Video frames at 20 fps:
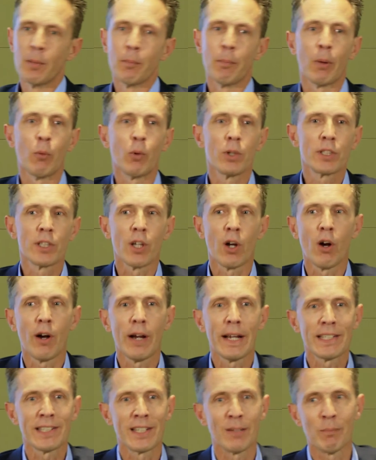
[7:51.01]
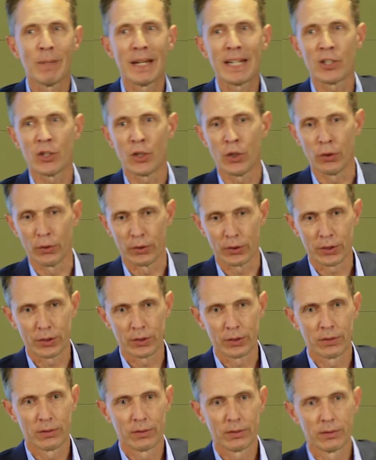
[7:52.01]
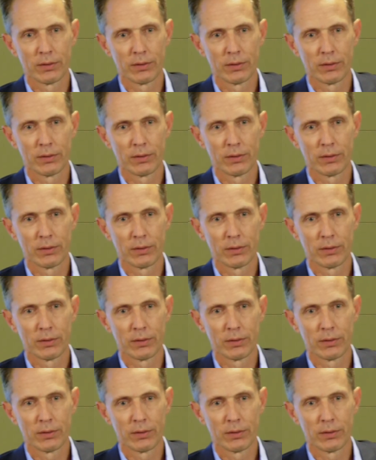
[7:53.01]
but what's the highest and best use?